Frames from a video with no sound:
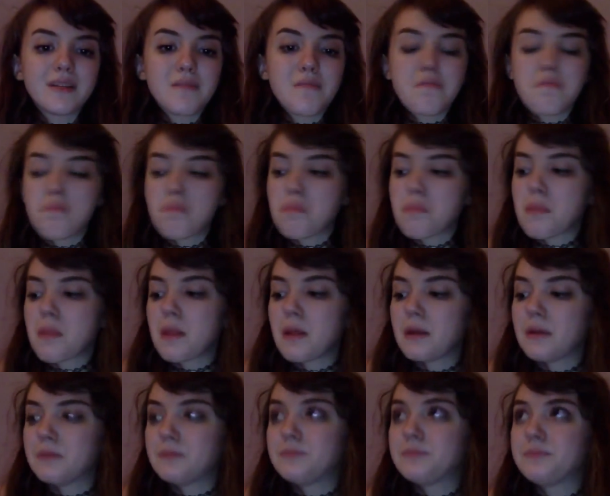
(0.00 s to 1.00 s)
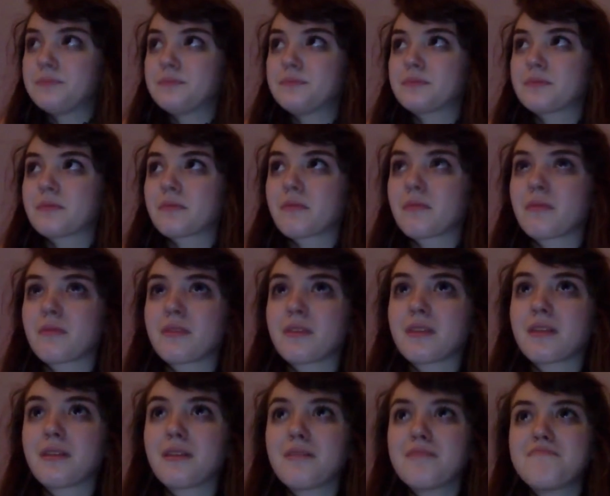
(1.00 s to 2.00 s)

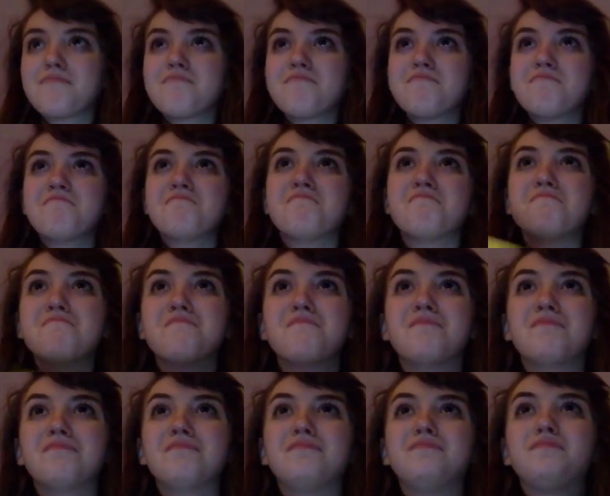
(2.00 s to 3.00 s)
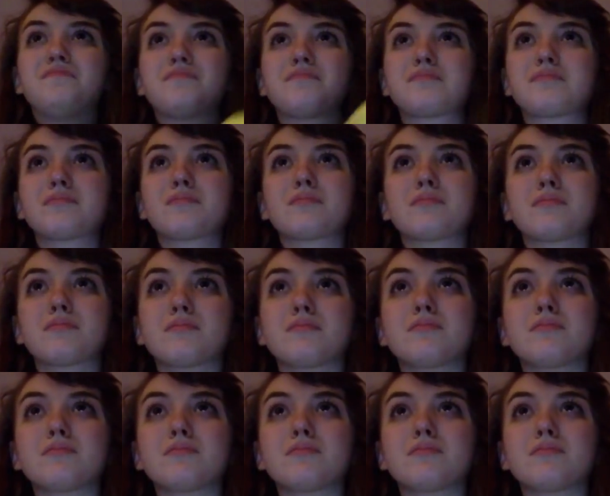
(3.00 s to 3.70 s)
Nobody speaks.